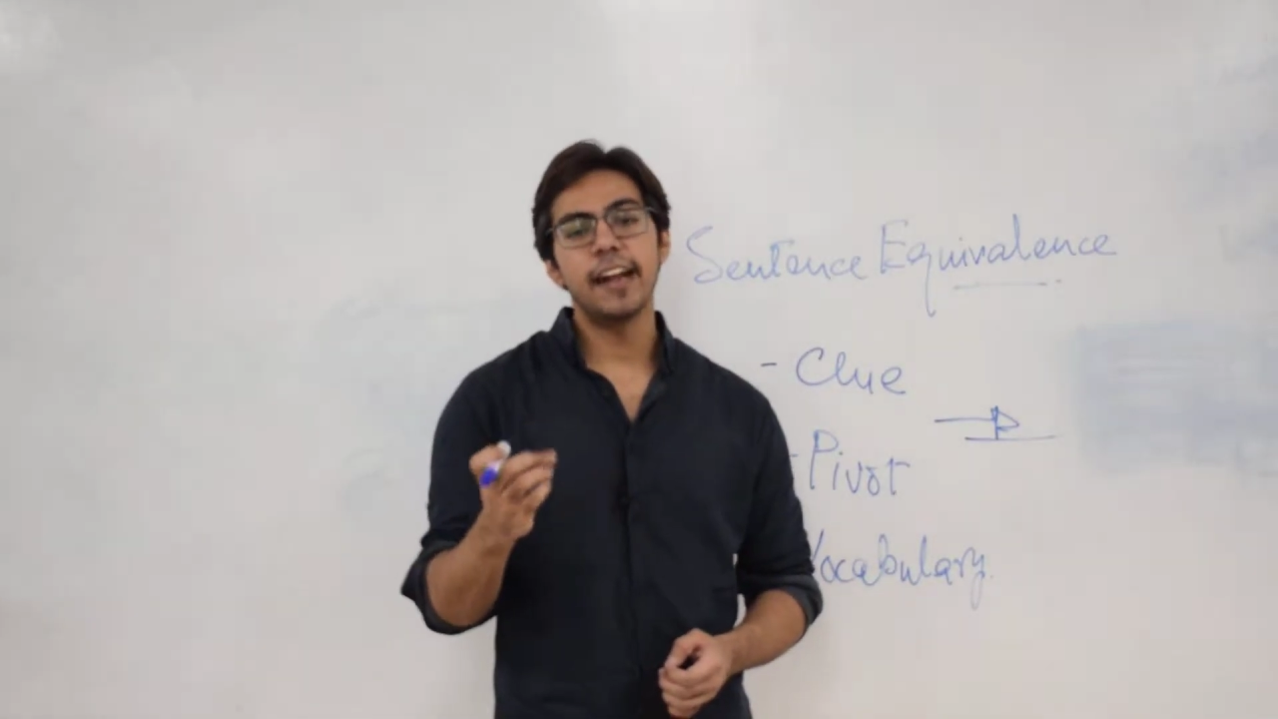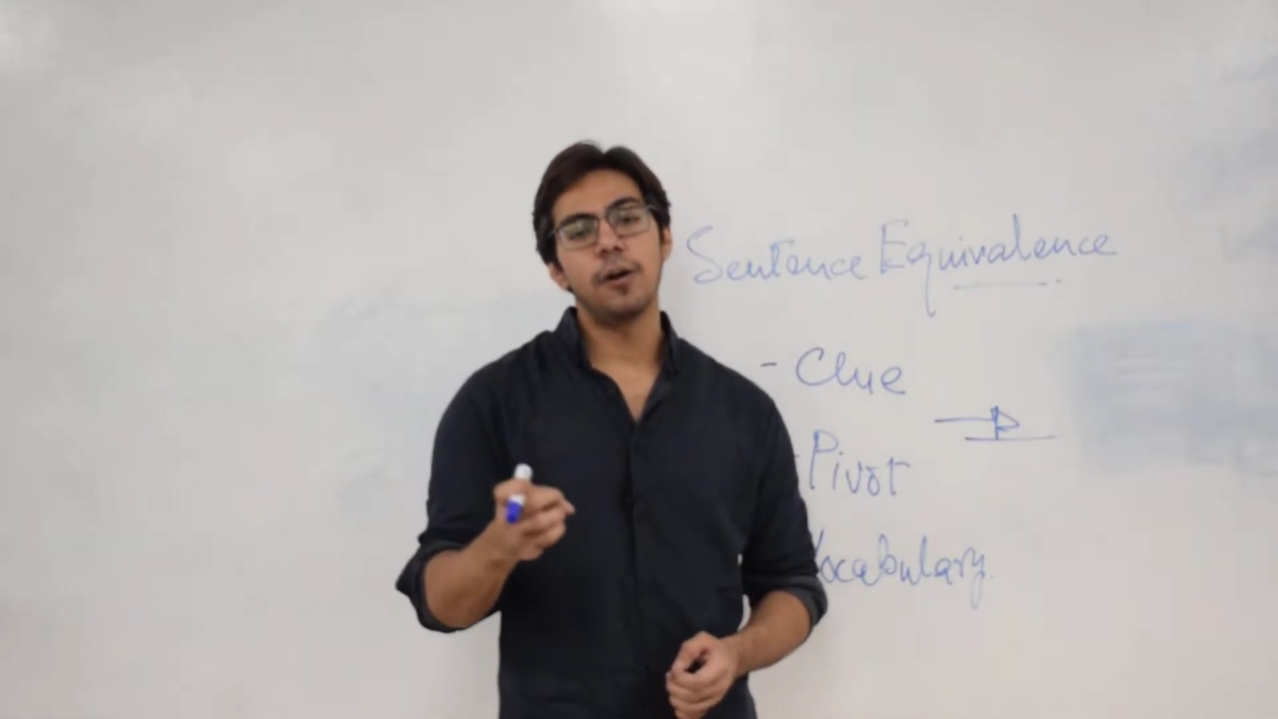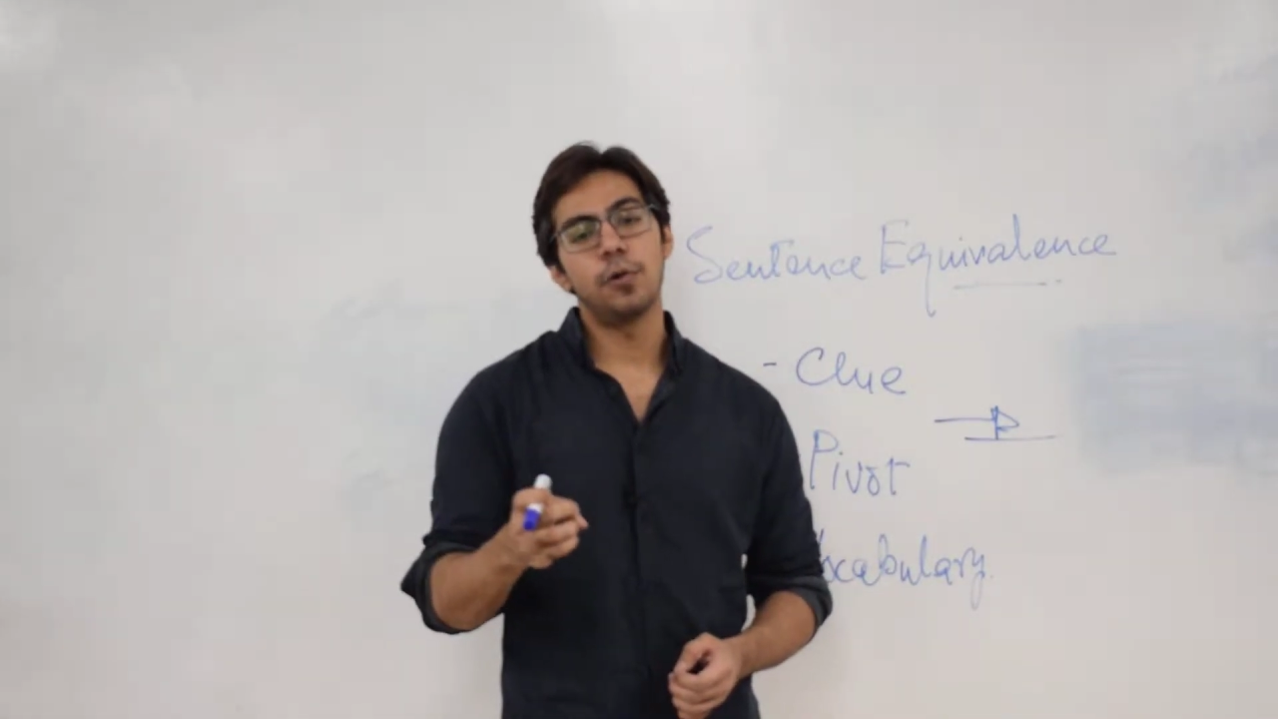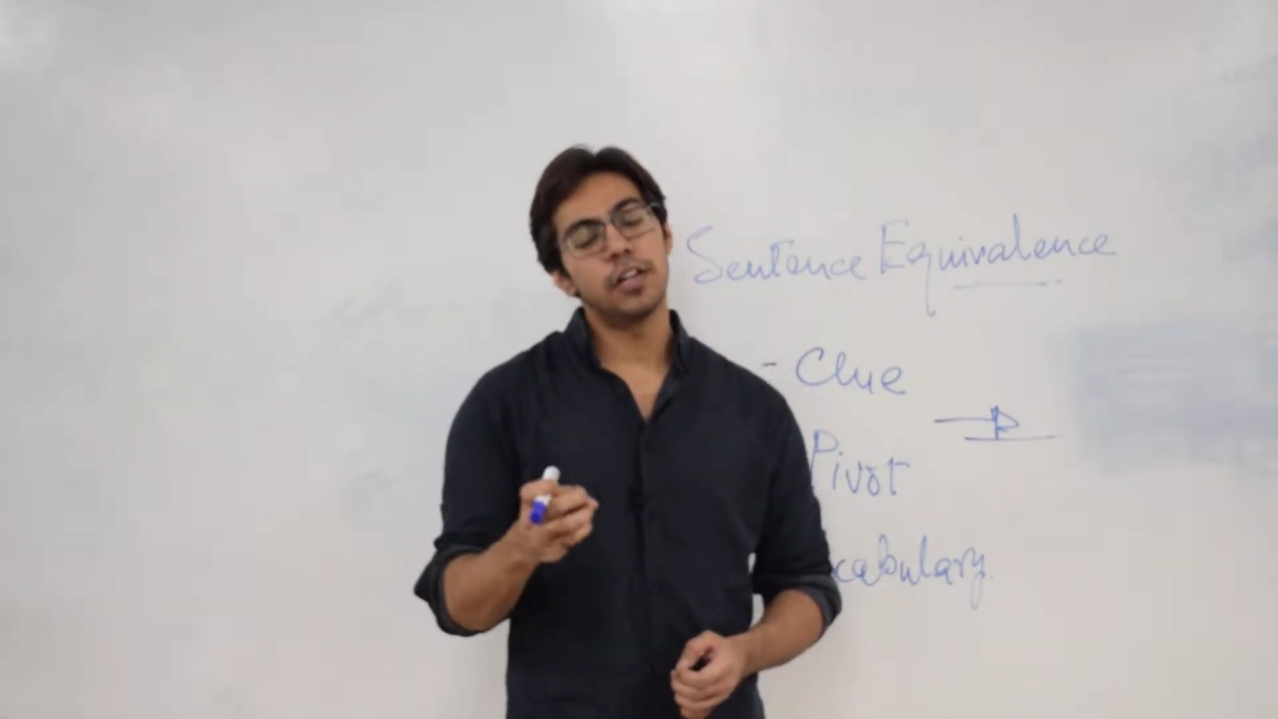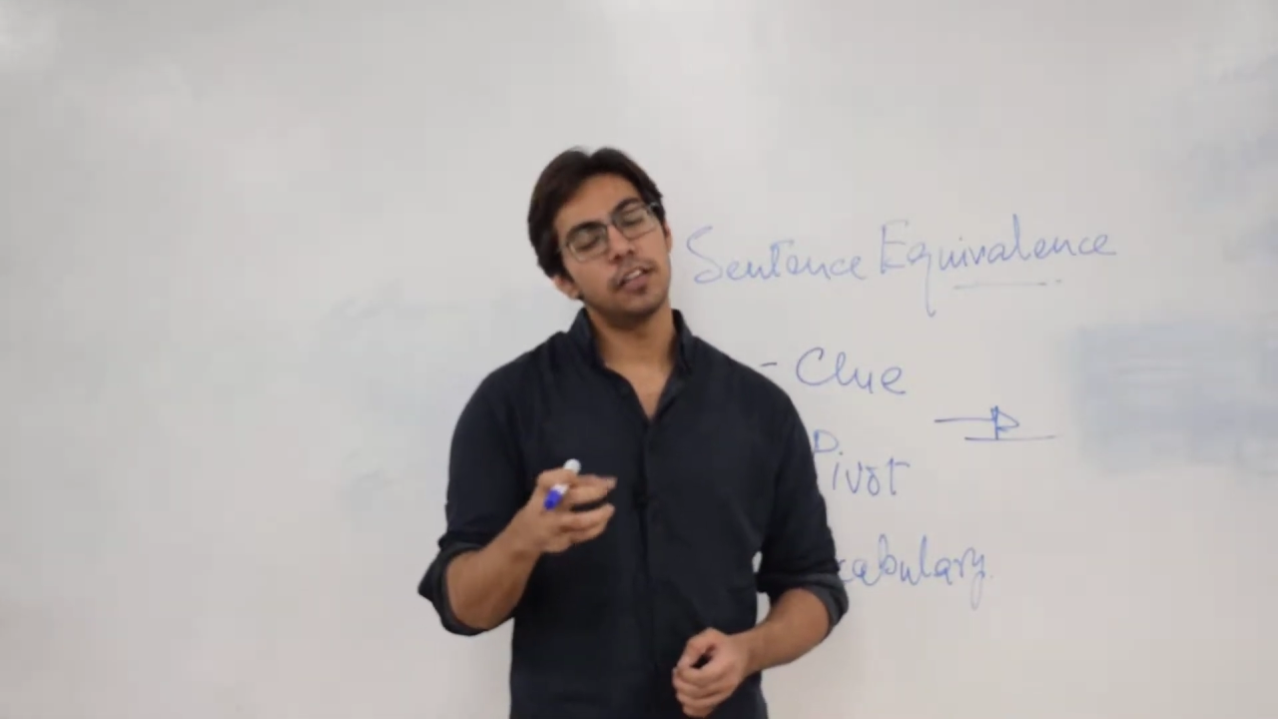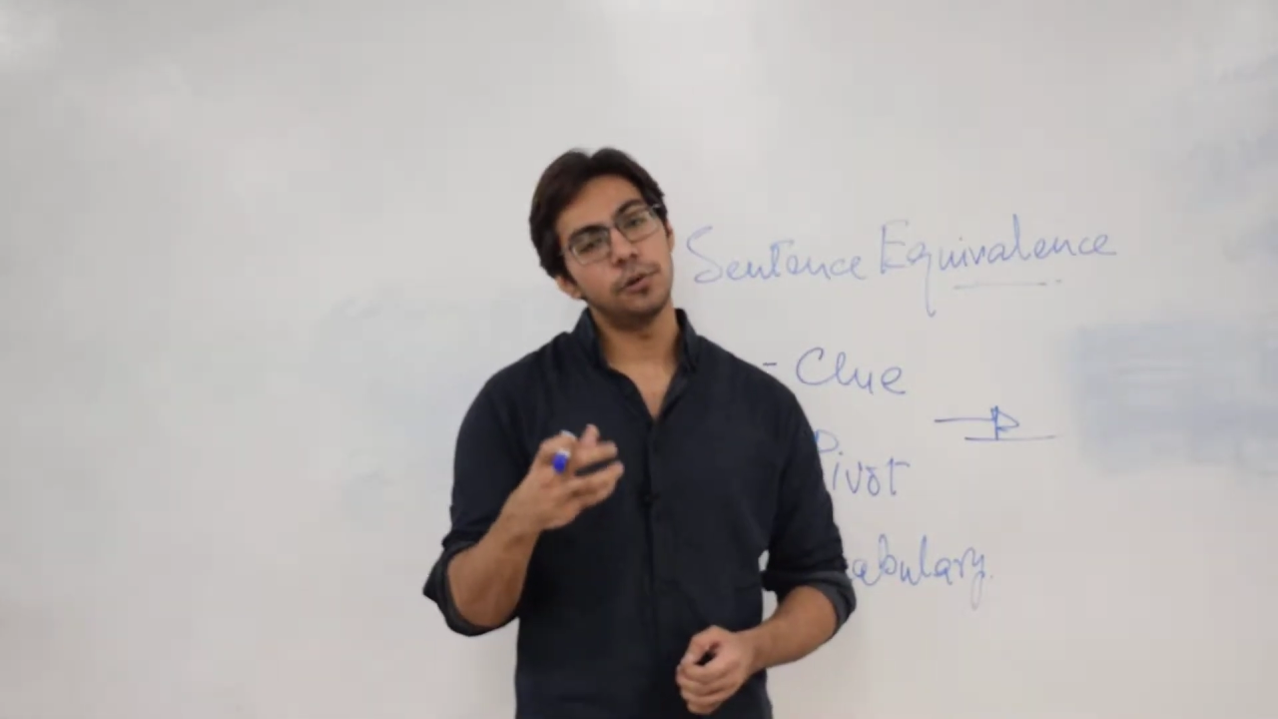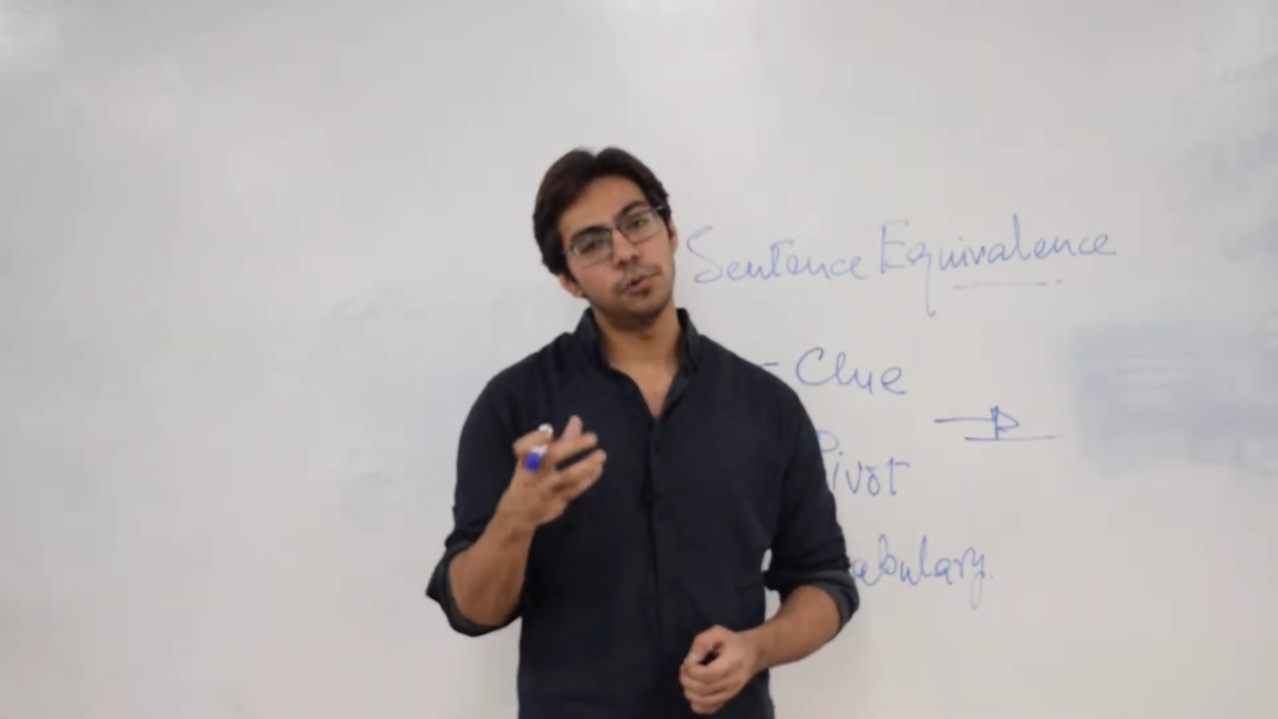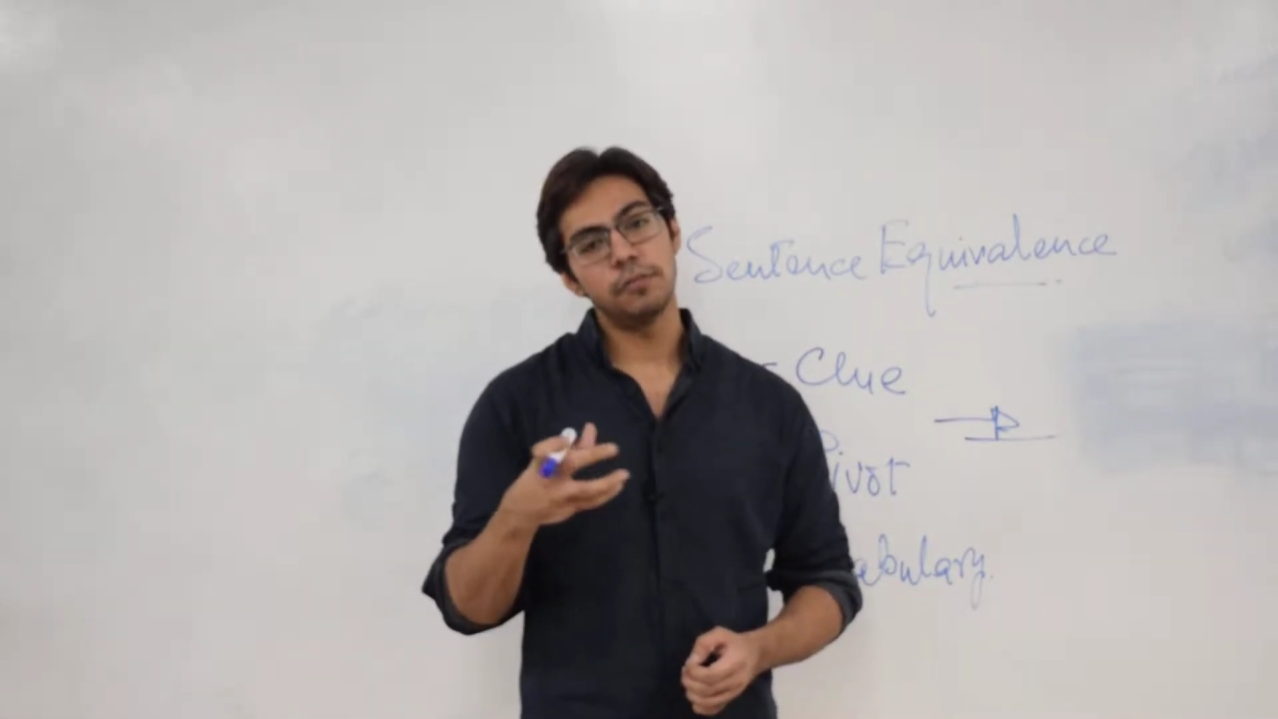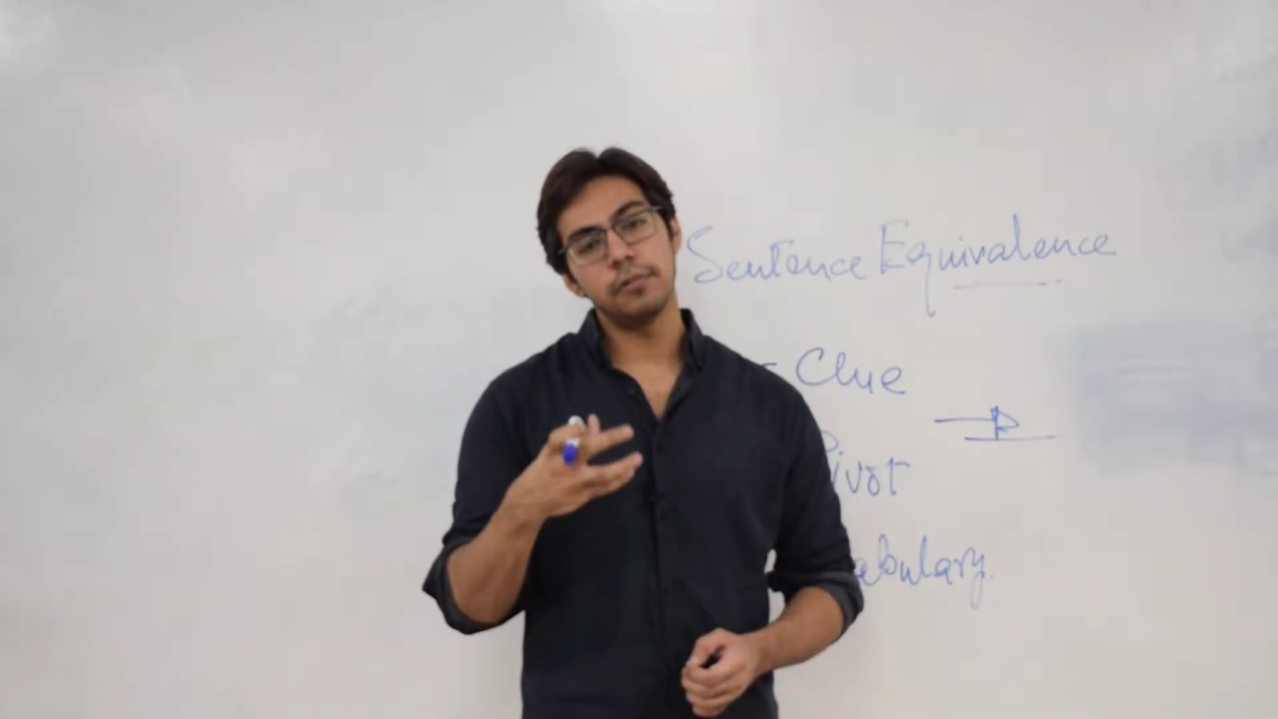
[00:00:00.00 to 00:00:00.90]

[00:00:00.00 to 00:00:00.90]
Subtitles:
out what the root